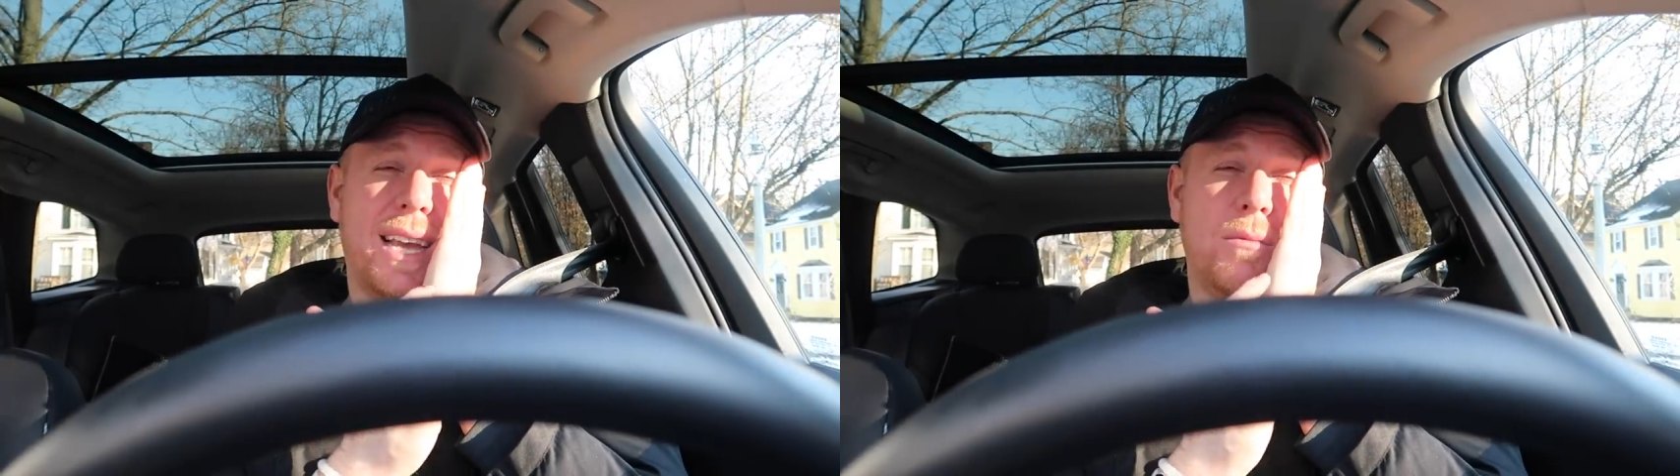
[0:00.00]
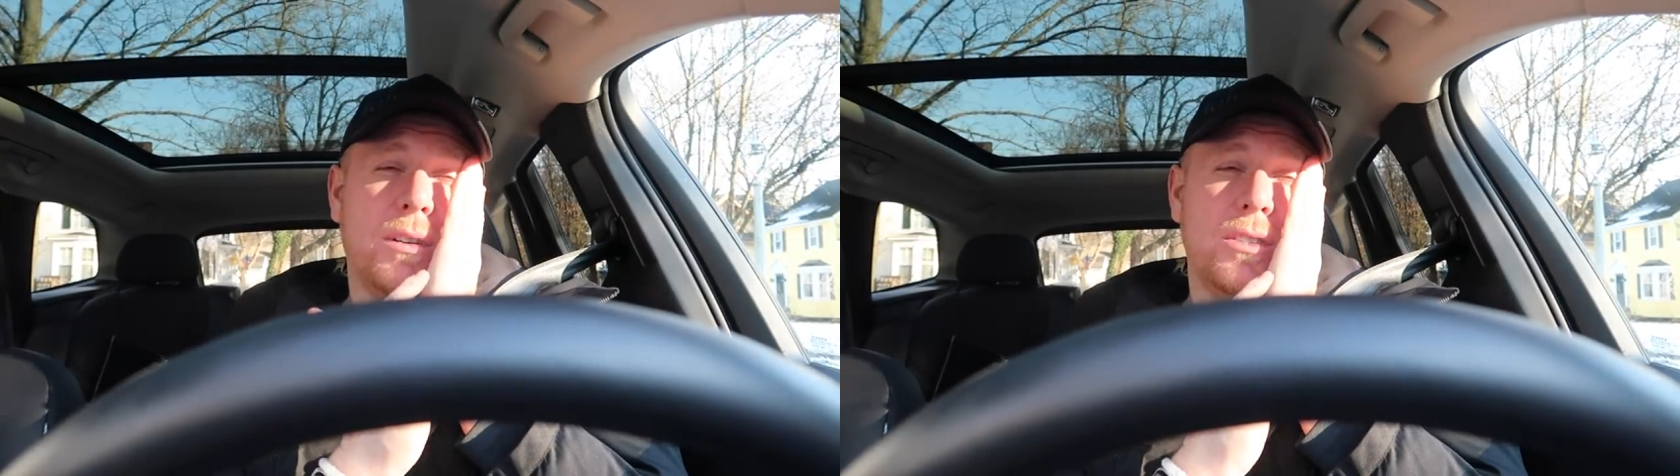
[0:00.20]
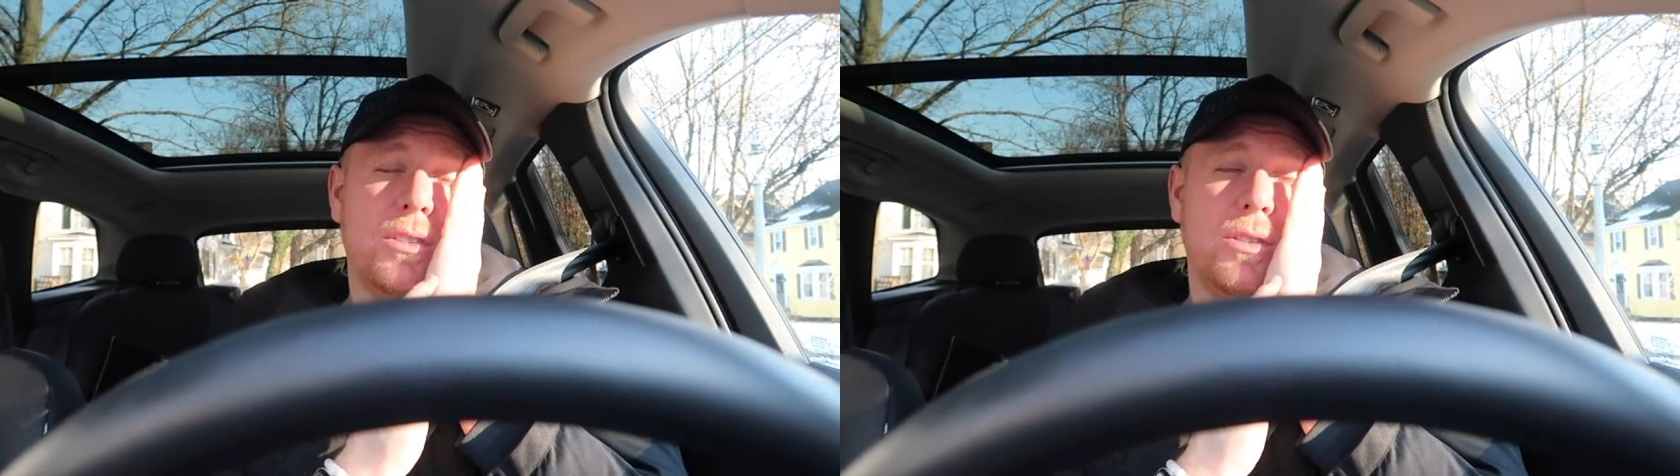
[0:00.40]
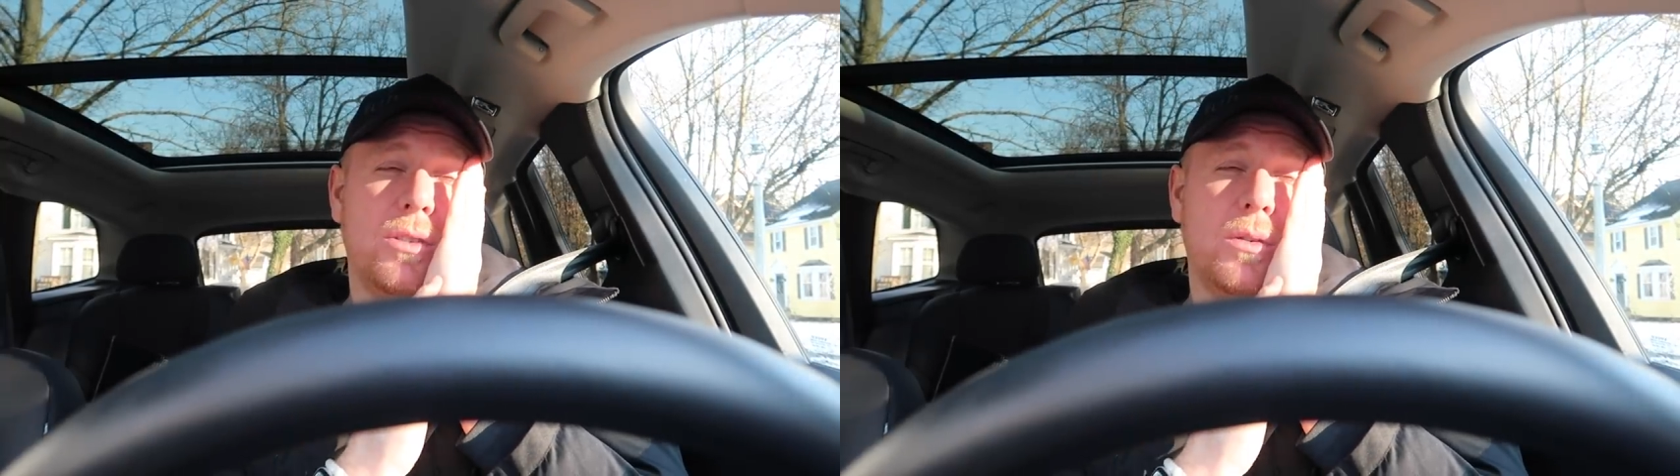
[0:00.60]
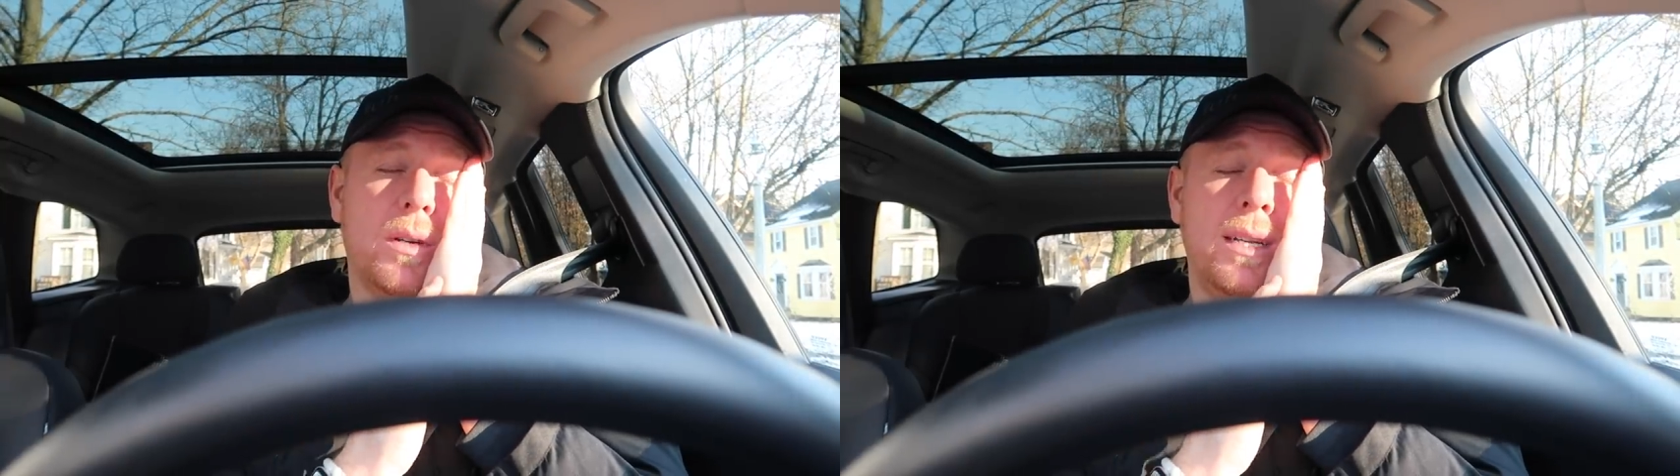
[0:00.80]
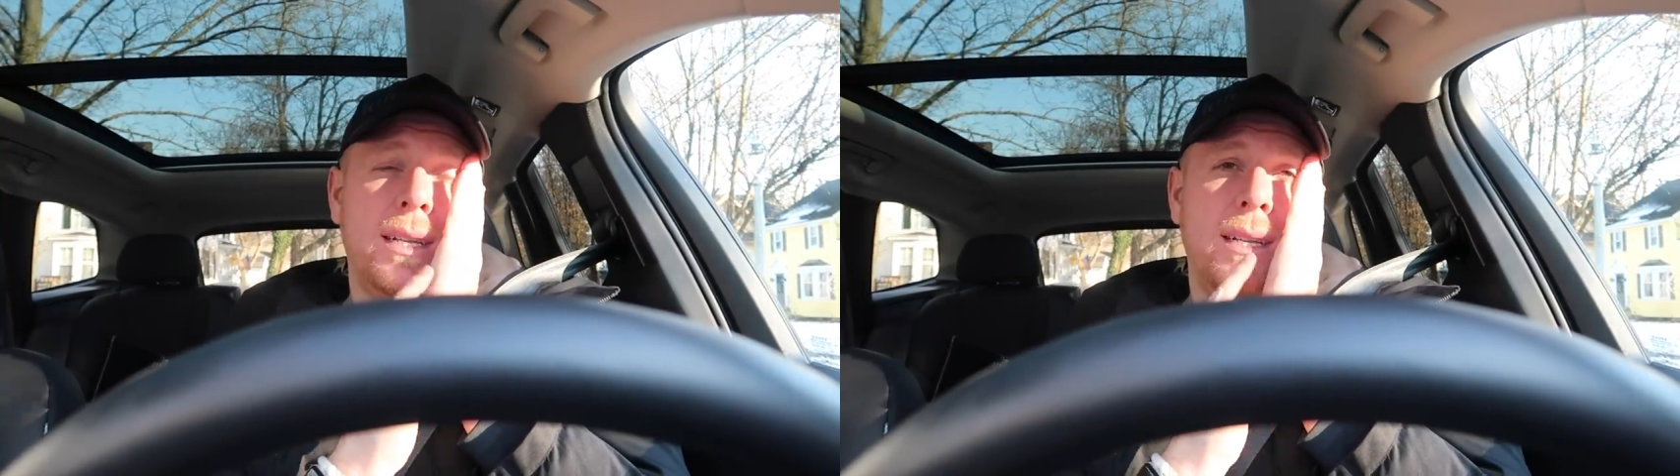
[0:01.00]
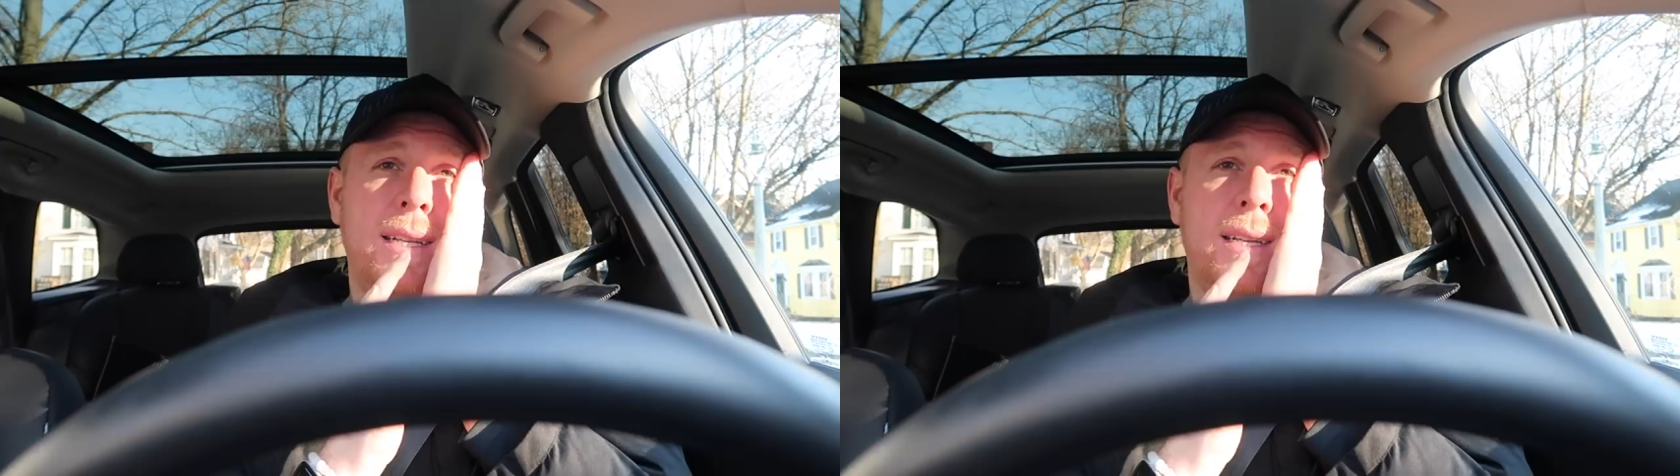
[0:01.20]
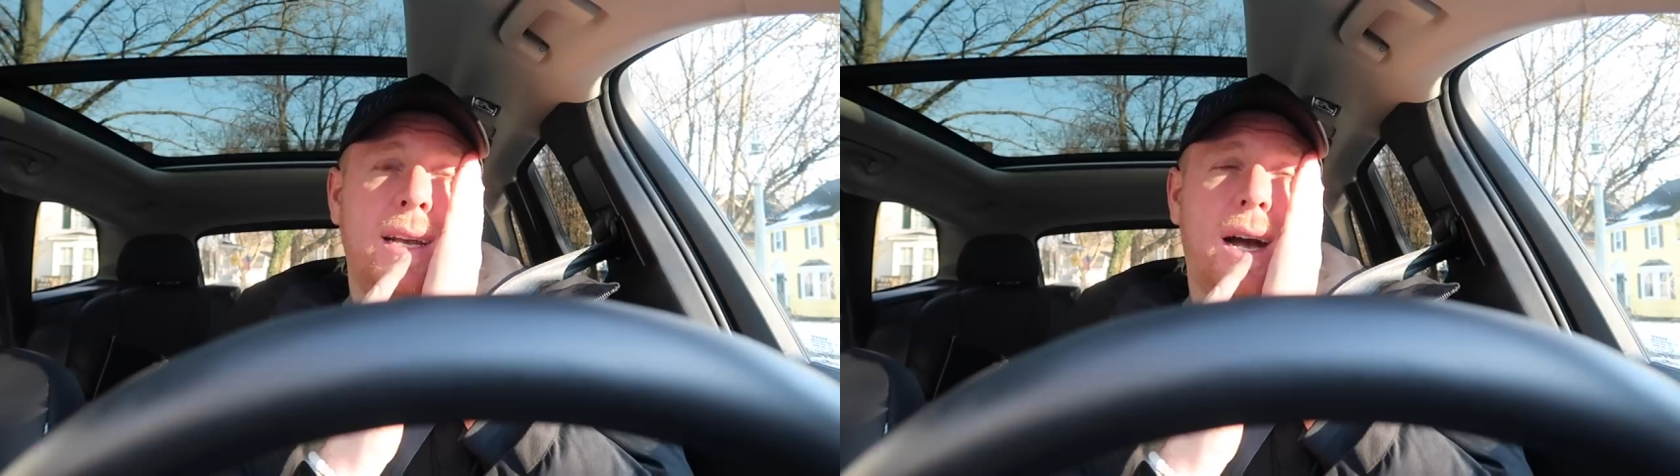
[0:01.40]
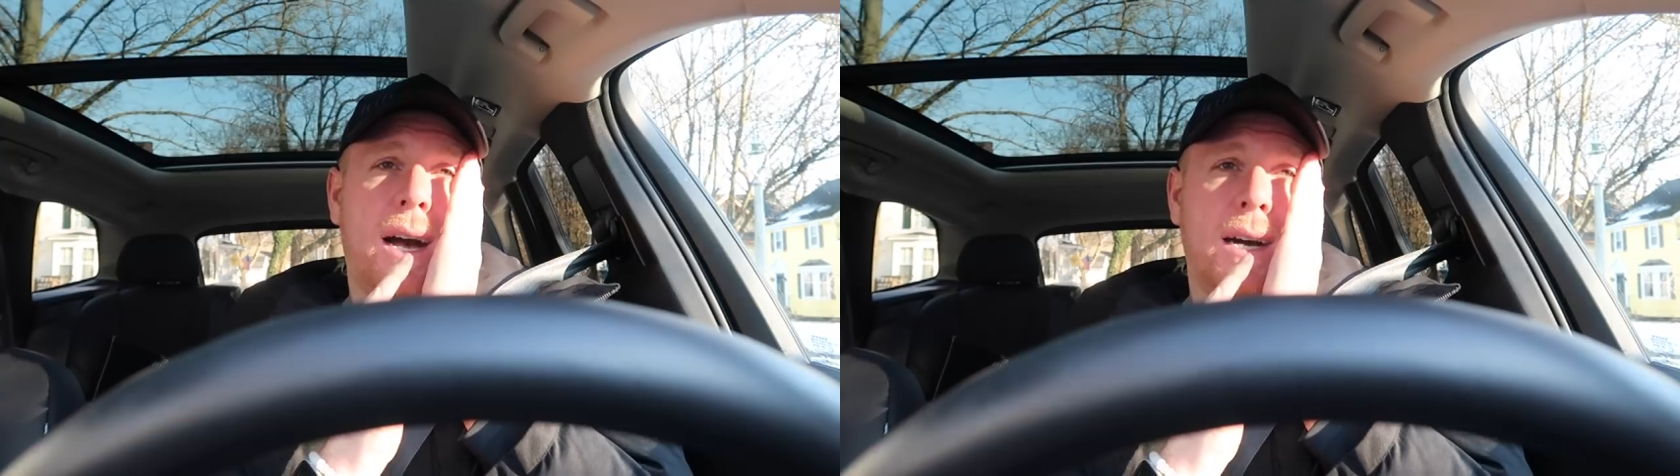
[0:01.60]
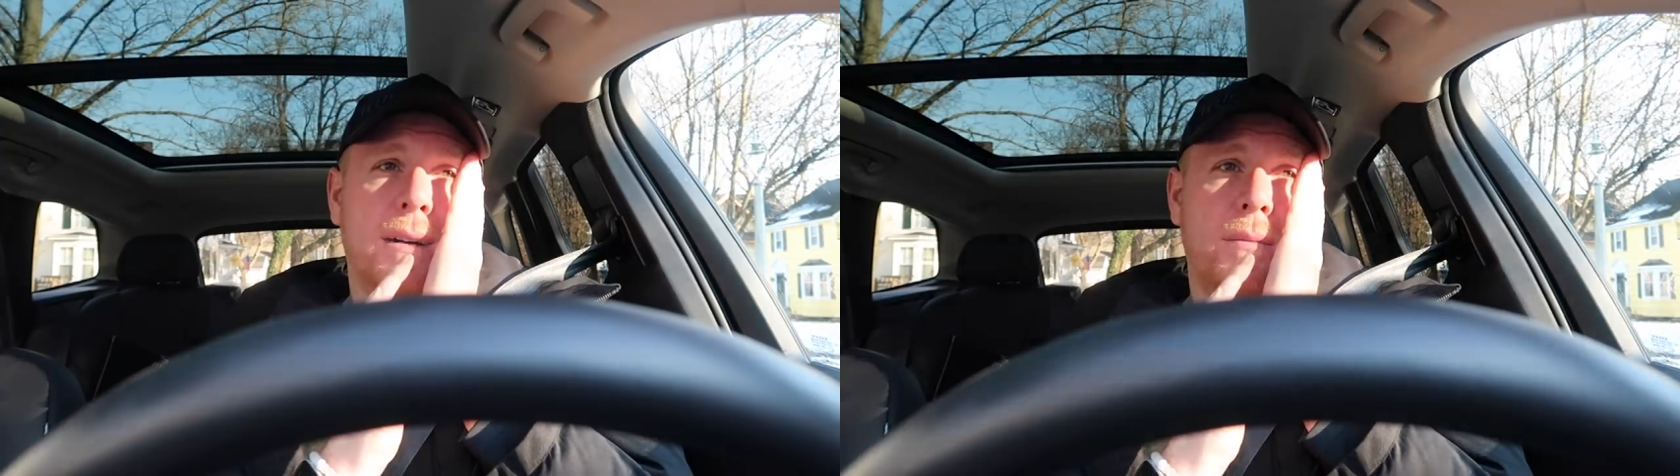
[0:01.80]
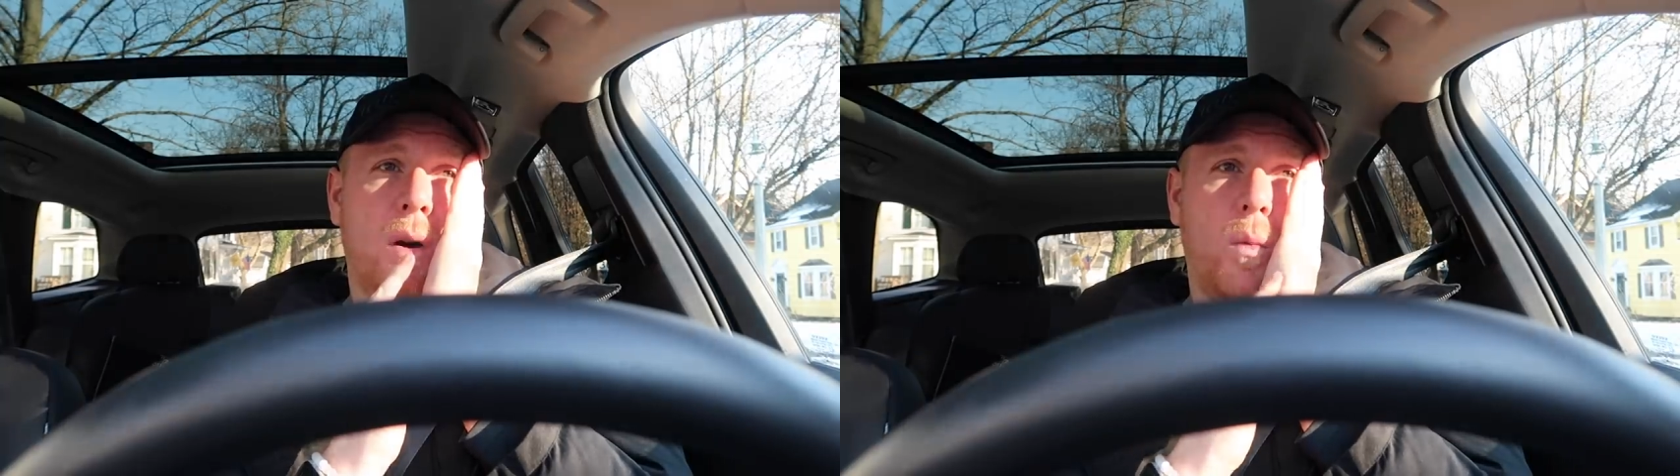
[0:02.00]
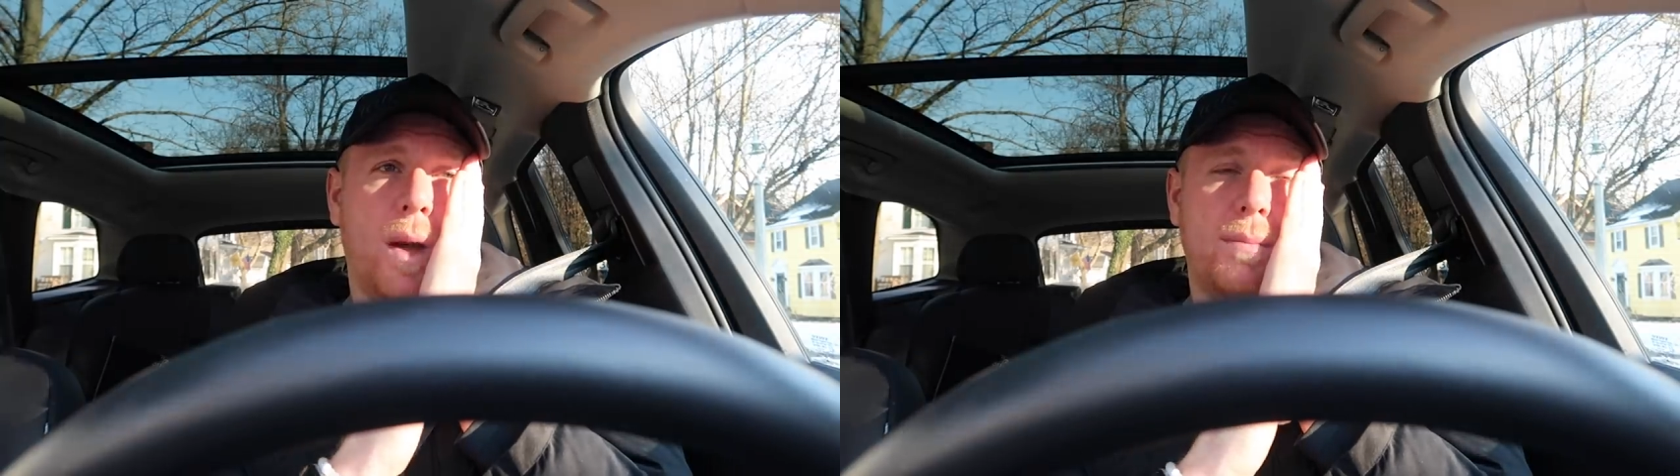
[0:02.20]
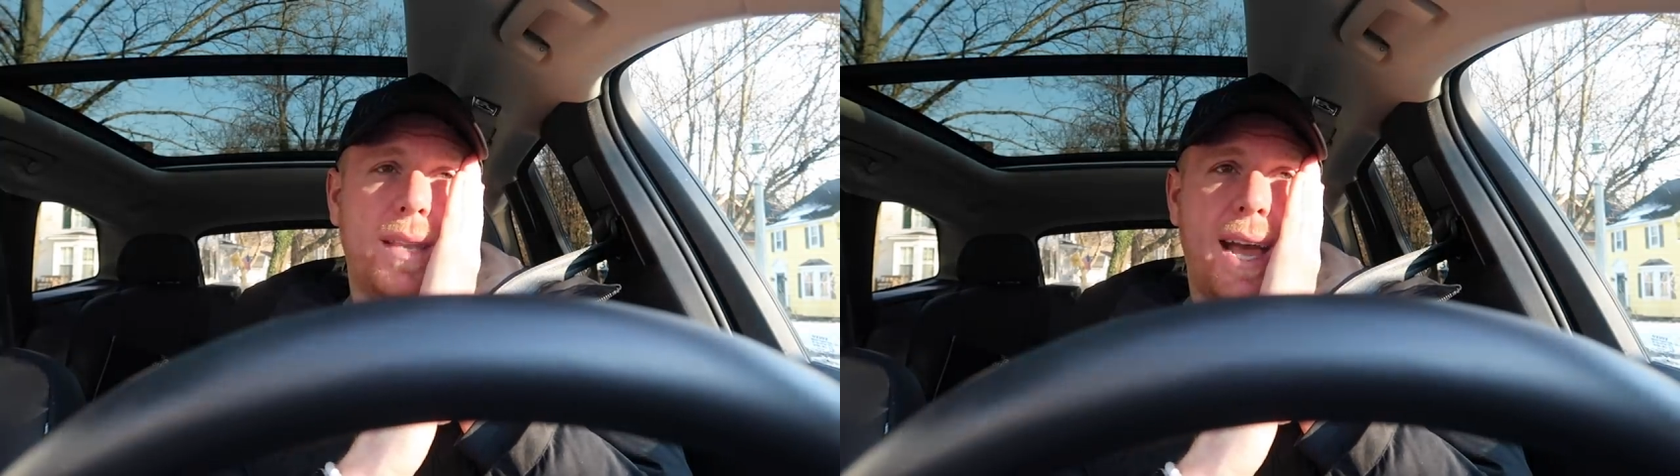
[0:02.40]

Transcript: I want to wipe